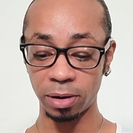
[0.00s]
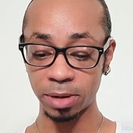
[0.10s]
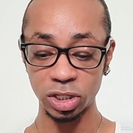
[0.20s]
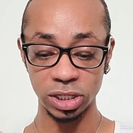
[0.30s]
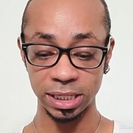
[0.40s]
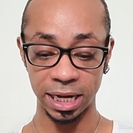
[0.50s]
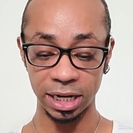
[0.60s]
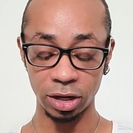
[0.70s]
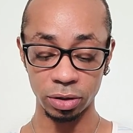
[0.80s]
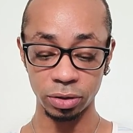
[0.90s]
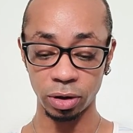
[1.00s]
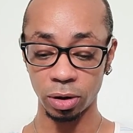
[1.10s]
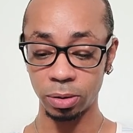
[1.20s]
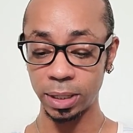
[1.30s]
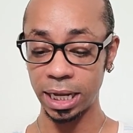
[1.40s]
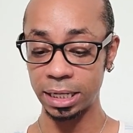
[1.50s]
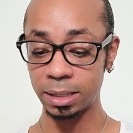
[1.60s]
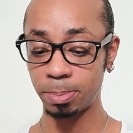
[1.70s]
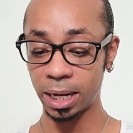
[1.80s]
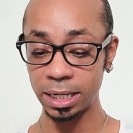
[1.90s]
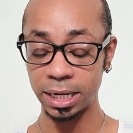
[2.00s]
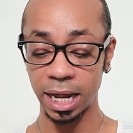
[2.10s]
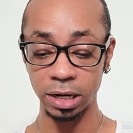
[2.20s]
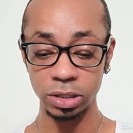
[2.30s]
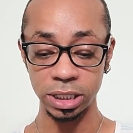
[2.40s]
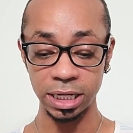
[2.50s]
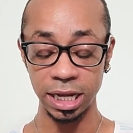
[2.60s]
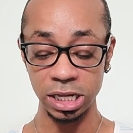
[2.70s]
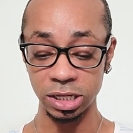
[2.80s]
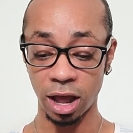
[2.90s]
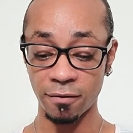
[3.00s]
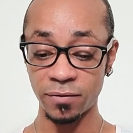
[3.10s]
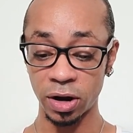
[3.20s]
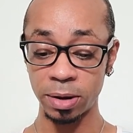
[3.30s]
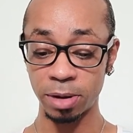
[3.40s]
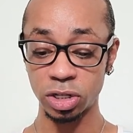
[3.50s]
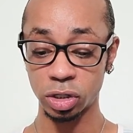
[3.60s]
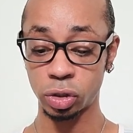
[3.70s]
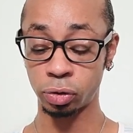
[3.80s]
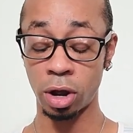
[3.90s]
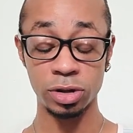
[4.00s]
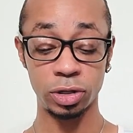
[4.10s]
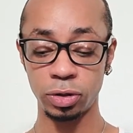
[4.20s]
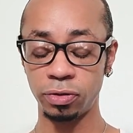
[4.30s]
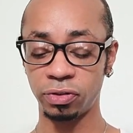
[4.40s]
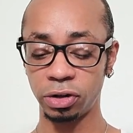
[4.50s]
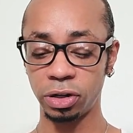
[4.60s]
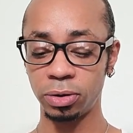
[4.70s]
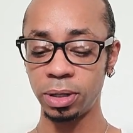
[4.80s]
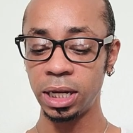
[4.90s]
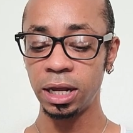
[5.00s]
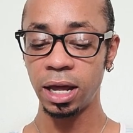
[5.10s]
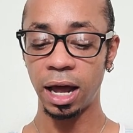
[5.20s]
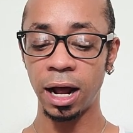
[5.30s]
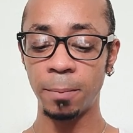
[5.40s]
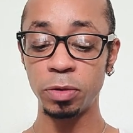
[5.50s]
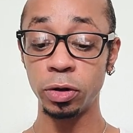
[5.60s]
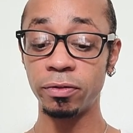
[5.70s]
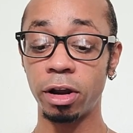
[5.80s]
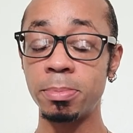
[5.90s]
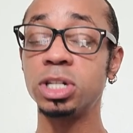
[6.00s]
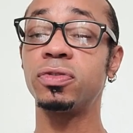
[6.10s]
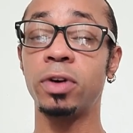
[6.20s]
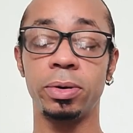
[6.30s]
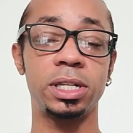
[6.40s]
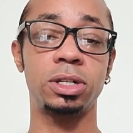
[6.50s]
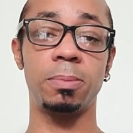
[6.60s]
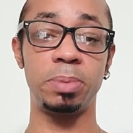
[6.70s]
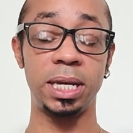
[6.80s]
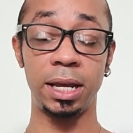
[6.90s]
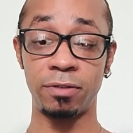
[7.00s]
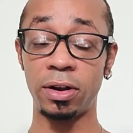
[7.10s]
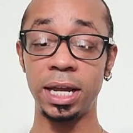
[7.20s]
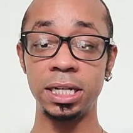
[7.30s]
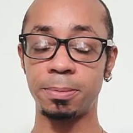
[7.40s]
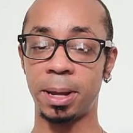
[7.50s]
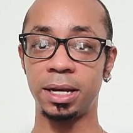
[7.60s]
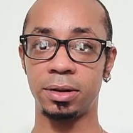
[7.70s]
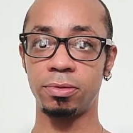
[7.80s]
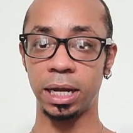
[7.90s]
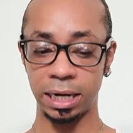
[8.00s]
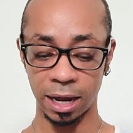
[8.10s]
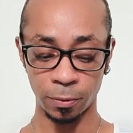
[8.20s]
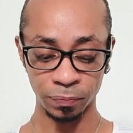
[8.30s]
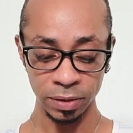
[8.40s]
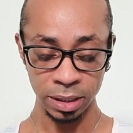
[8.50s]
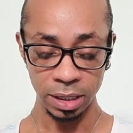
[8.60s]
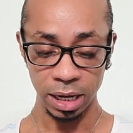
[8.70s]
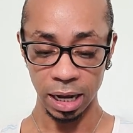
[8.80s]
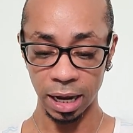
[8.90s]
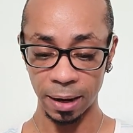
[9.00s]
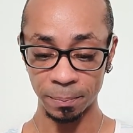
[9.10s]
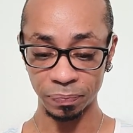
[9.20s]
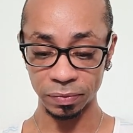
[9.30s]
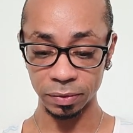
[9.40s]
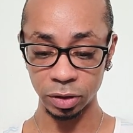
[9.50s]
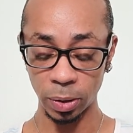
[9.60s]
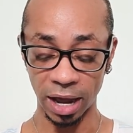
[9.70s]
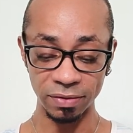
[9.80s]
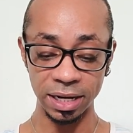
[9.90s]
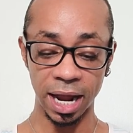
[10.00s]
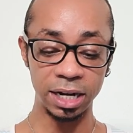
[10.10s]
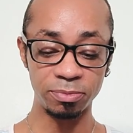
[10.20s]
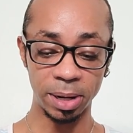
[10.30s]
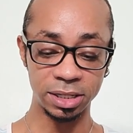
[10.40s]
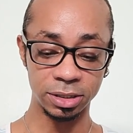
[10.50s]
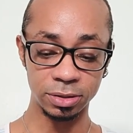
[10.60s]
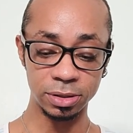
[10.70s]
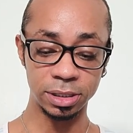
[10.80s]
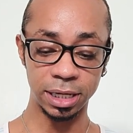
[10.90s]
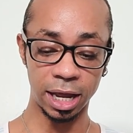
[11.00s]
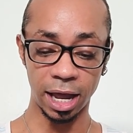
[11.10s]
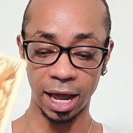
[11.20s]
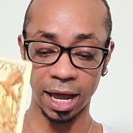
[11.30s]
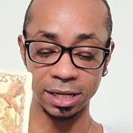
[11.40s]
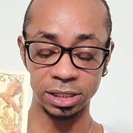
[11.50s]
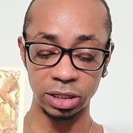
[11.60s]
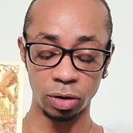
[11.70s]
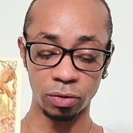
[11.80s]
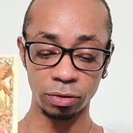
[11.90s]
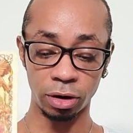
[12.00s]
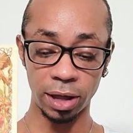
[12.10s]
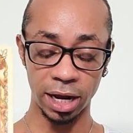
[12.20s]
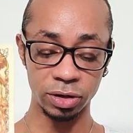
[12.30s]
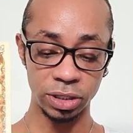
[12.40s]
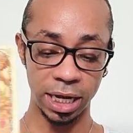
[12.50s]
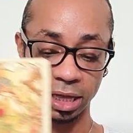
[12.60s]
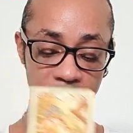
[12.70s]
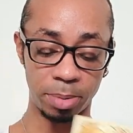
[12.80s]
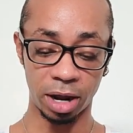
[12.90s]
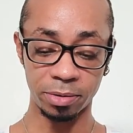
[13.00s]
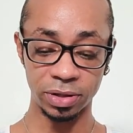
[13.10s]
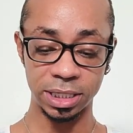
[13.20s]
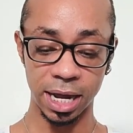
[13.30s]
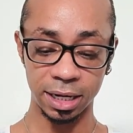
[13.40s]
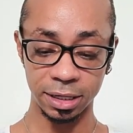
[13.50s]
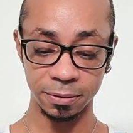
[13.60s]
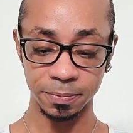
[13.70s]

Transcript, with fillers: much standing on your own. Independent energy is a very much a strong suit for you. Um, you're very much focused on being very independent right now. Um, you have the Nine of Pentacles as the overall energy at the bottom of the deck.